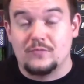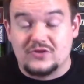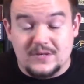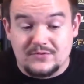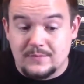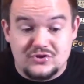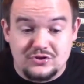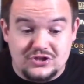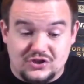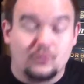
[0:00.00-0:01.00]
sometimes you're
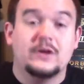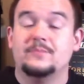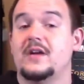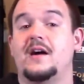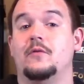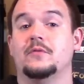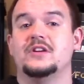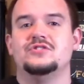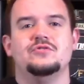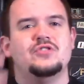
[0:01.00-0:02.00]
just creeped out
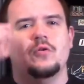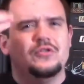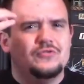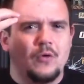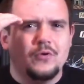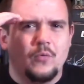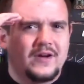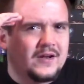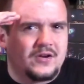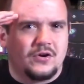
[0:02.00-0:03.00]
because you don't know what
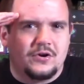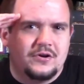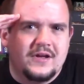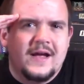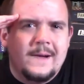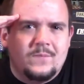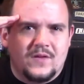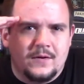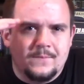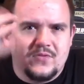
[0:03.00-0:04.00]
kind of card
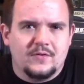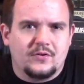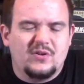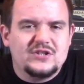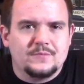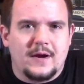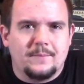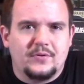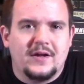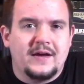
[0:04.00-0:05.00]
the creature might
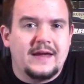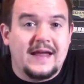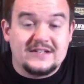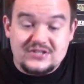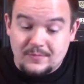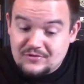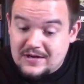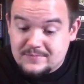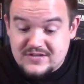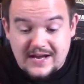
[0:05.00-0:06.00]
play, and
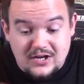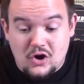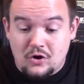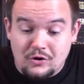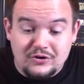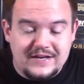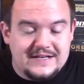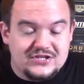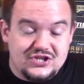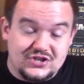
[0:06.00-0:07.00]
sometimes that card
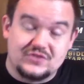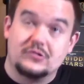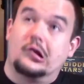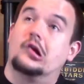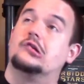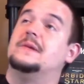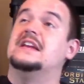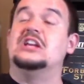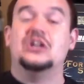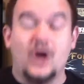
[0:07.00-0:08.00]
can just
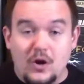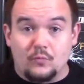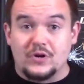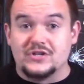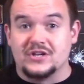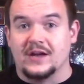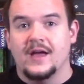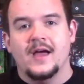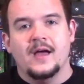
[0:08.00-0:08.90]
be gut-wrenching.